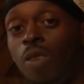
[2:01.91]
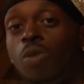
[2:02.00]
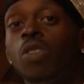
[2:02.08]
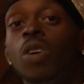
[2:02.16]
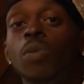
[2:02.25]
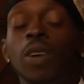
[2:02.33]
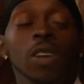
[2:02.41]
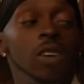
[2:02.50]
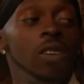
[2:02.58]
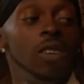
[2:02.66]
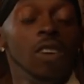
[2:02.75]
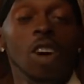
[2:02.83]
What's up, my
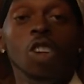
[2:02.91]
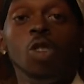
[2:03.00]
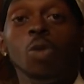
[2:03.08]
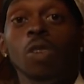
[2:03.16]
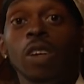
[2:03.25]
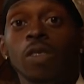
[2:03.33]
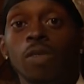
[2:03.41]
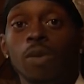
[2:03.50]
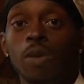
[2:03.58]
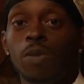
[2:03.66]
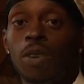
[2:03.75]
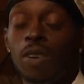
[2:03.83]
nigga? Heard you was looking for
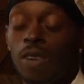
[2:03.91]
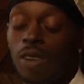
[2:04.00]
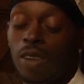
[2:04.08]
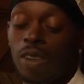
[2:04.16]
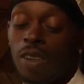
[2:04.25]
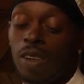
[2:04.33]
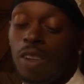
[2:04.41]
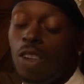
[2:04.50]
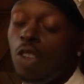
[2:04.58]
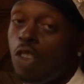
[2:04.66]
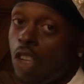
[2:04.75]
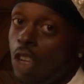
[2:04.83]
me, bro.
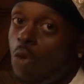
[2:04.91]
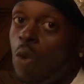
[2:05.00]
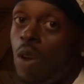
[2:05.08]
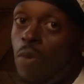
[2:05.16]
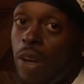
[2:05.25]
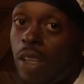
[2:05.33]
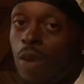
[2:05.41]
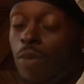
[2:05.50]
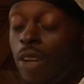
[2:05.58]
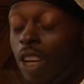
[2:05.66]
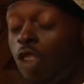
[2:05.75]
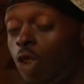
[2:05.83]
Say you want to make that
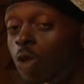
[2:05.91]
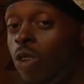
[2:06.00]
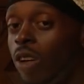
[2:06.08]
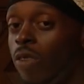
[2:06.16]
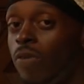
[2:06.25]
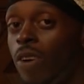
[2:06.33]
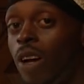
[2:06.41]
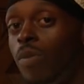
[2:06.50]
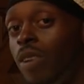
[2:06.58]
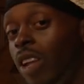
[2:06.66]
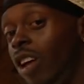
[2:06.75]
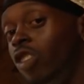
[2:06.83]
money, I told you to come find
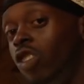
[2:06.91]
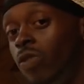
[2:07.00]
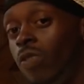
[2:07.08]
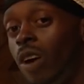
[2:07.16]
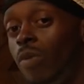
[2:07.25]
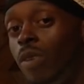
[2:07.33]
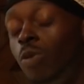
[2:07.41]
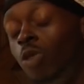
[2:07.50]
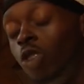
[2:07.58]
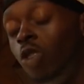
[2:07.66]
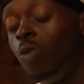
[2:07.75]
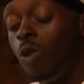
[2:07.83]
me. Now that you found me,
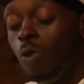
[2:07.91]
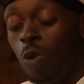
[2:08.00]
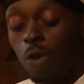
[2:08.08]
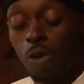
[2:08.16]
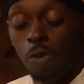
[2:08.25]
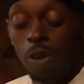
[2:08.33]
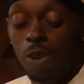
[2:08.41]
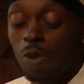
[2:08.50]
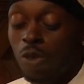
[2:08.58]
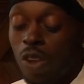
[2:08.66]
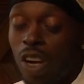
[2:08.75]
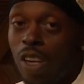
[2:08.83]
what you want? You want the nickels,
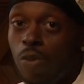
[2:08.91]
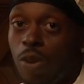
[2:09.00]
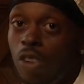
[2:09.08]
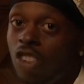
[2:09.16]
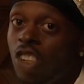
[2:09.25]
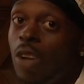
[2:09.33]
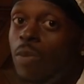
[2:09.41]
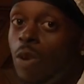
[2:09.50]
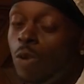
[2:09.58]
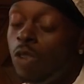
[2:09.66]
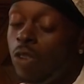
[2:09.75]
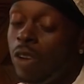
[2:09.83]
dimes, pennies? Just let me know
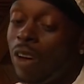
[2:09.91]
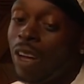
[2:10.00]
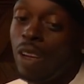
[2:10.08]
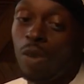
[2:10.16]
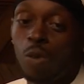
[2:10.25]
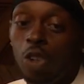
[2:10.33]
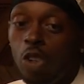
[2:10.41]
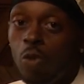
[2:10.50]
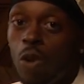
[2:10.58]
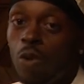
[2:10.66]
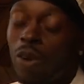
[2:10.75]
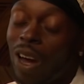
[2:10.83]
what you got. What you
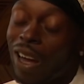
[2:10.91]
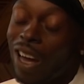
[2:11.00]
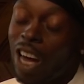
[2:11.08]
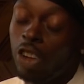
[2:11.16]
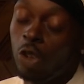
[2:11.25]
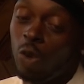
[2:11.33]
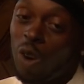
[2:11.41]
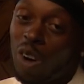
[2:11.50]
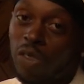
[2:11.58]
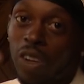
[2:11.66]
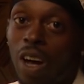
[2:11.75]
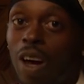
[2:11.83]
want? I got you,
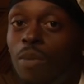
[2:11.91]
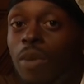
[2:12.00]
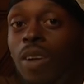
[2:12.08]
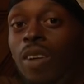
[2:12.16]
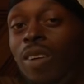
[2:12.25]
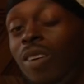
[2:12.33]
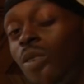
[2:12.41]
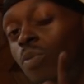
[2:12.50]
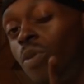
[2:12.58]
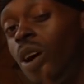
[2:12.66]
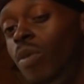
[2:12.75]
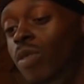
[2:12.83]
off top.
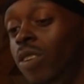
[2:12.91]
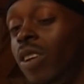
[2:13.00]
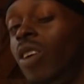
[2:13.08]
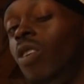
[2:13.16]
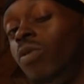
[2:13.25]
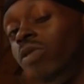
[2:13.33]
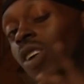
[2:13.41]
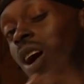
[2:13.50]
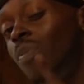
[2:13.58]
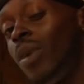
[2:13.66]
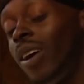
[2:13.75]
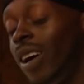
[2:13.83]
Promise, off
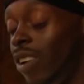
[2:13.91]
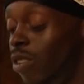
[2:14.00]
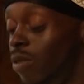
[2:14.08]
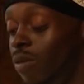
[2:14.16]
top, I got you.